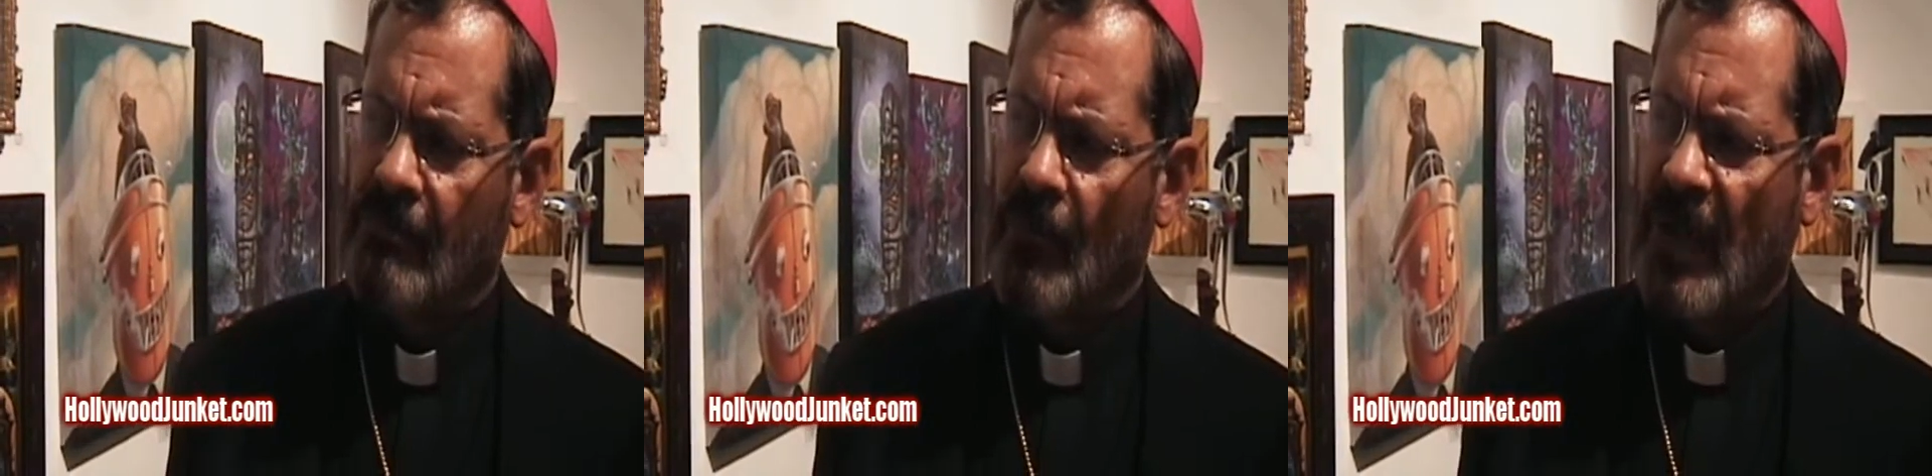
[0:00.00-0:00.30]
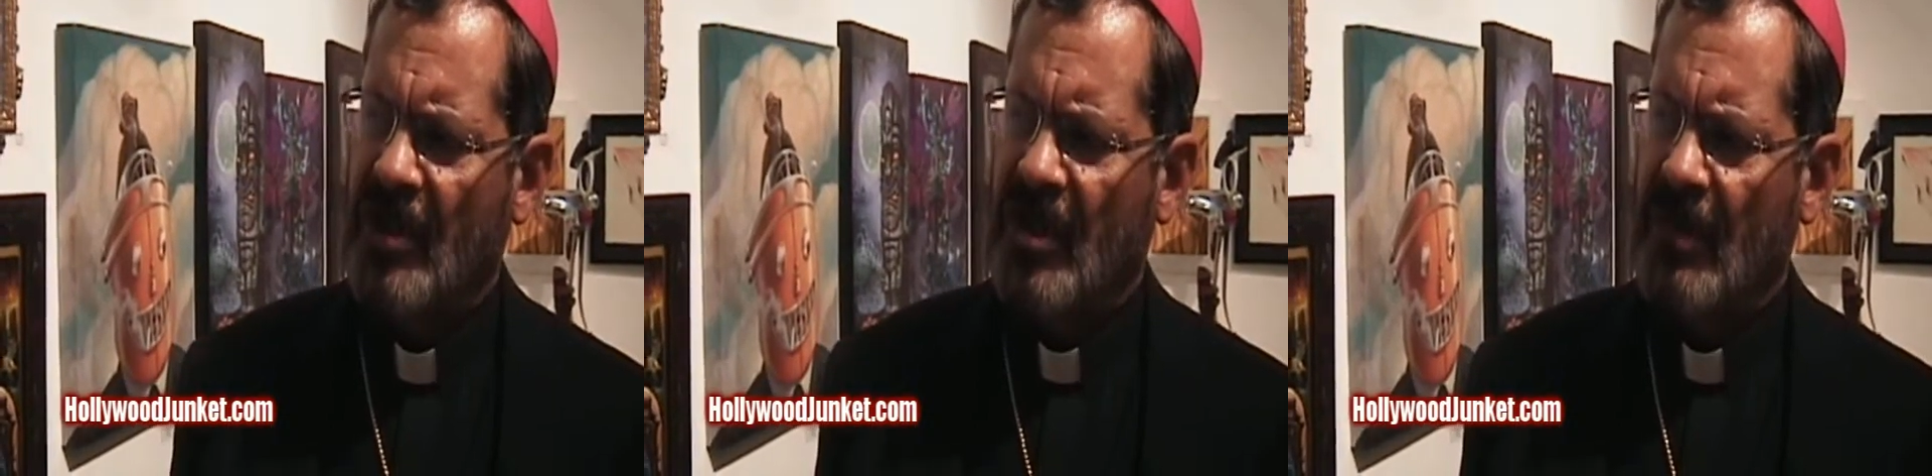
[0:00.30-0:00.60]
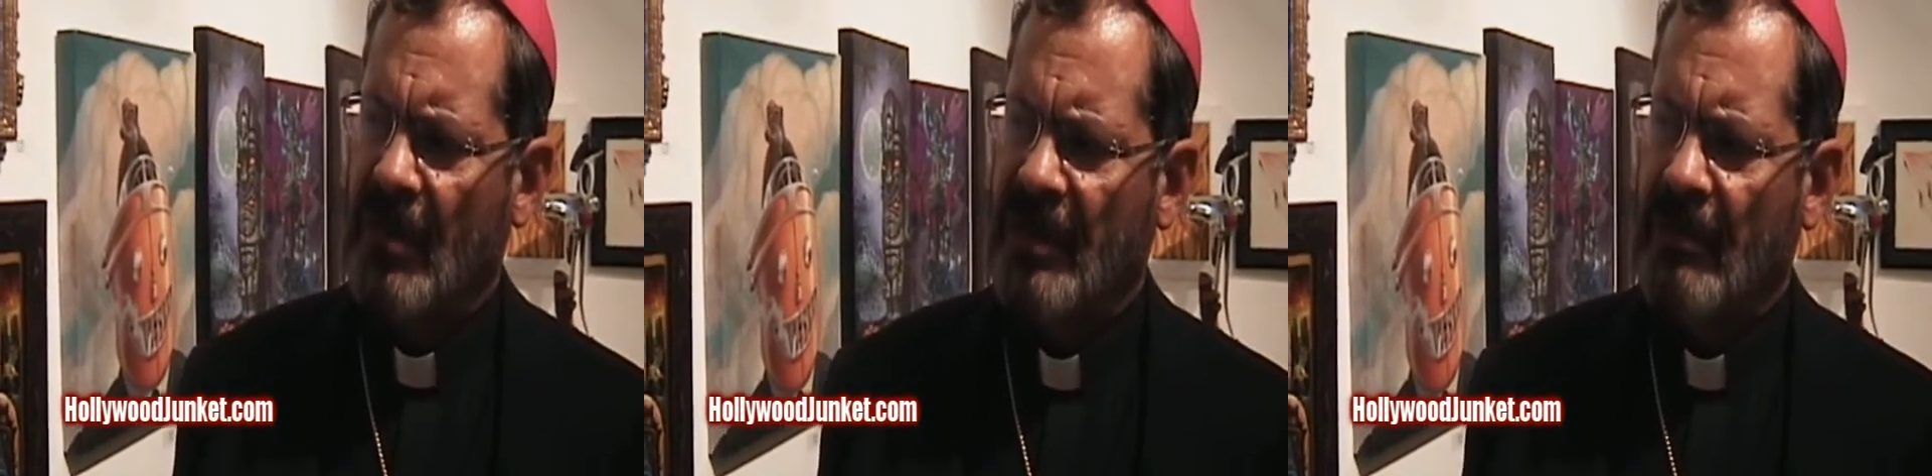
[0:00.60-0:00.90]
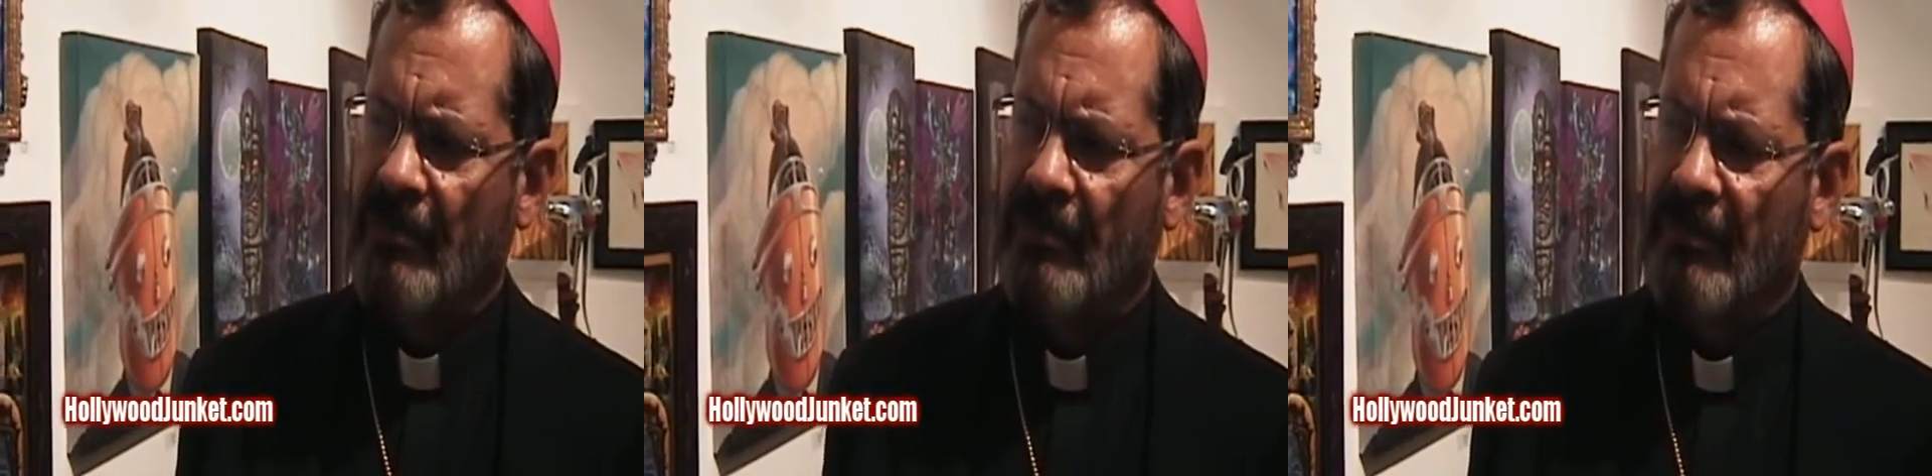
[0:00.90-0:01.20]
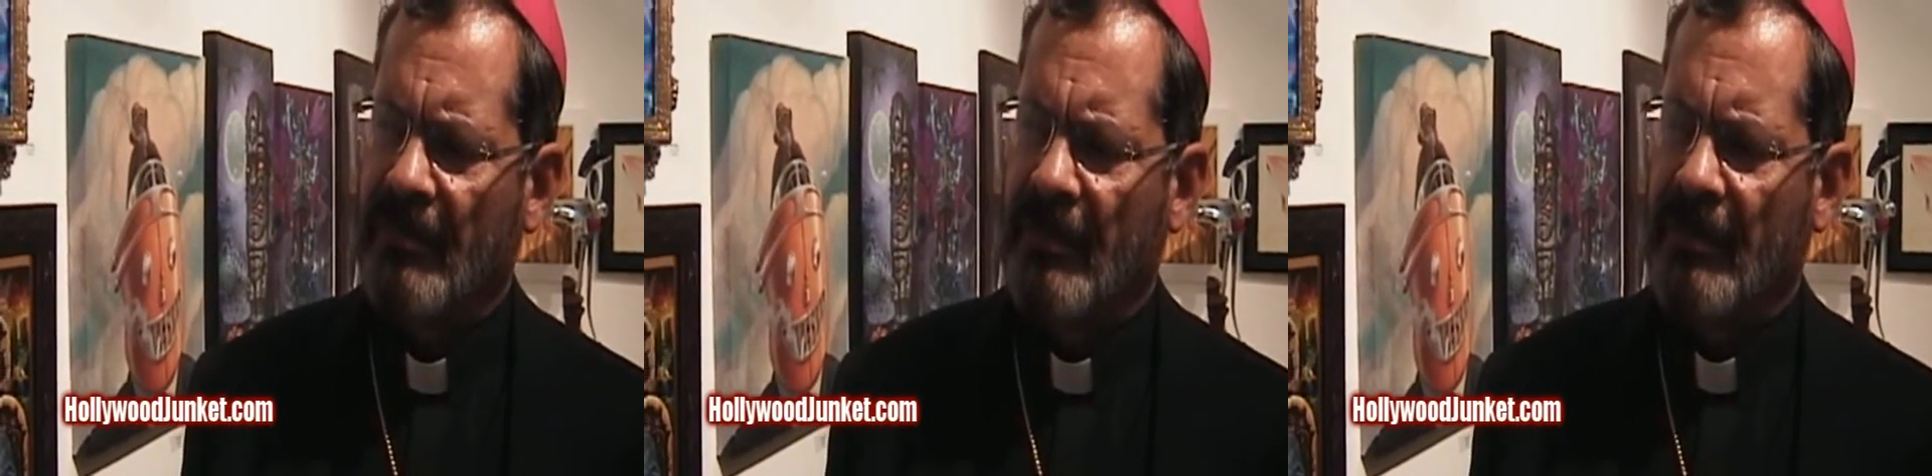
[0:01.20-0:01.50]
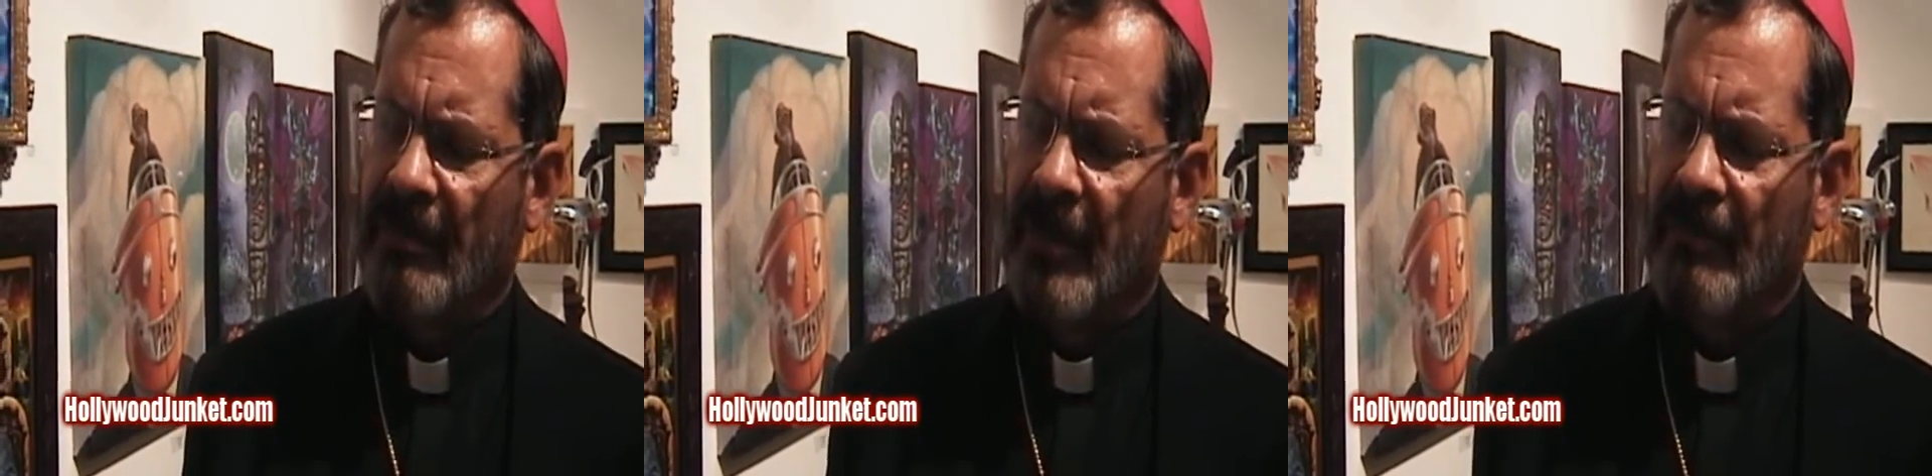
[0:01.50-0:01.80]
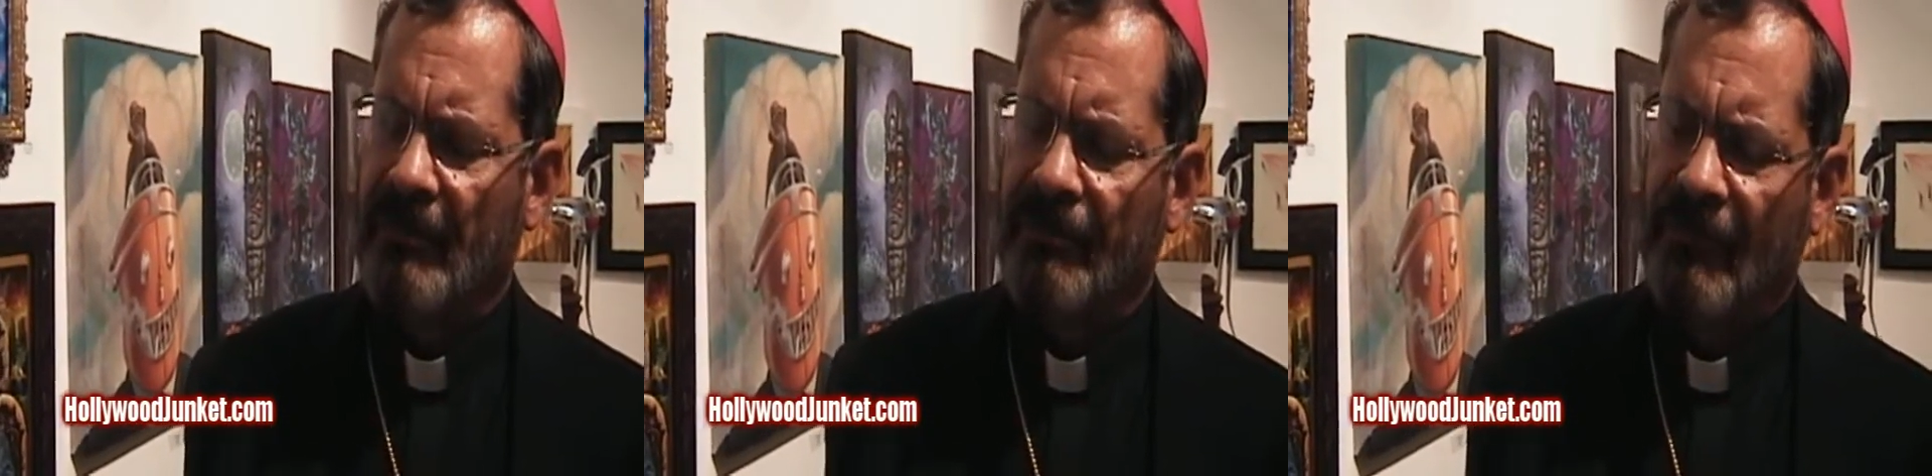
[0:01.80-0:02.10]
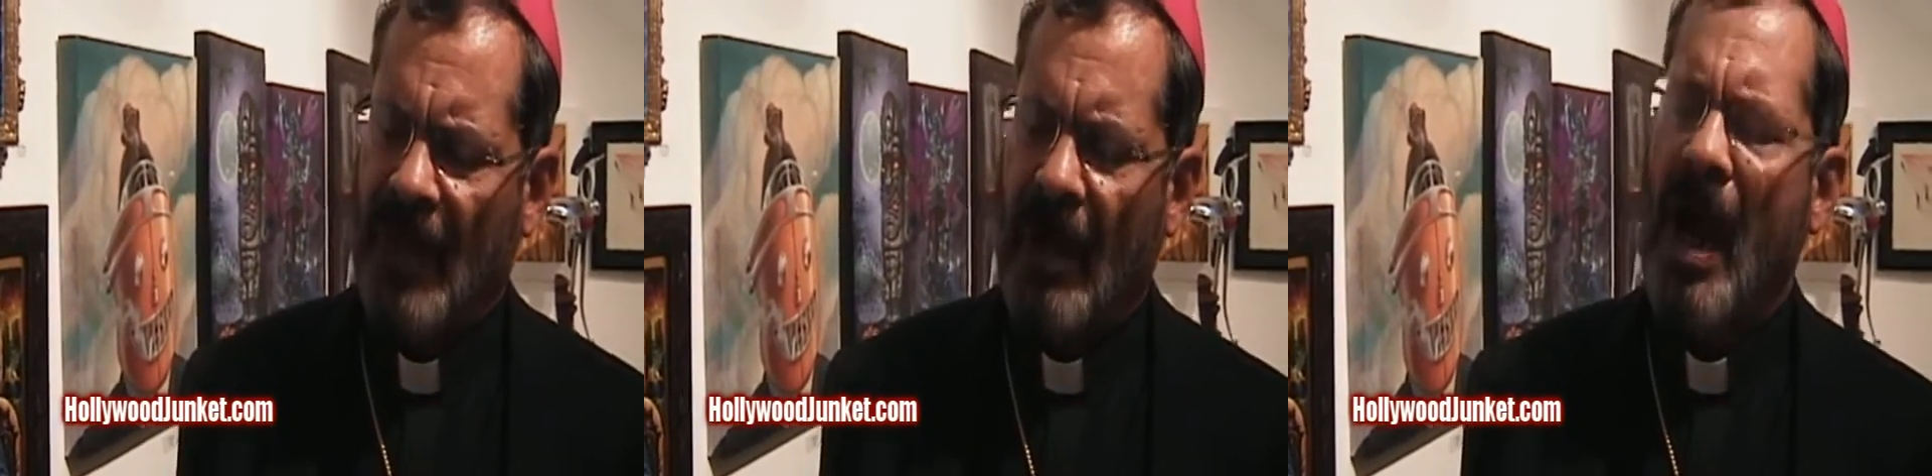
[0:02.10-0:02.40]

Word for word: when she would her